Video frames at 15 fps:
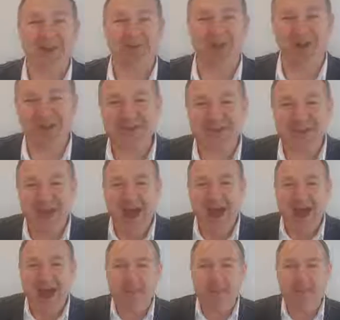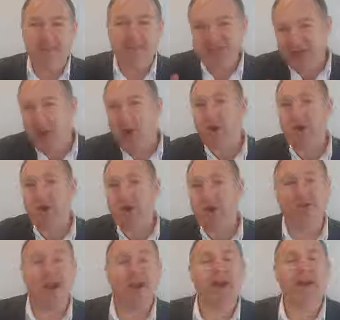of knowledge, but you know what I mean,
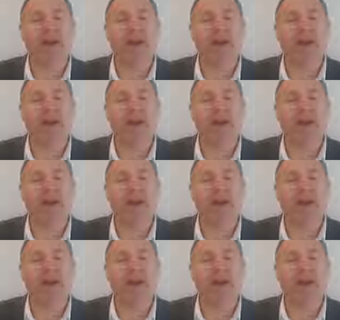right?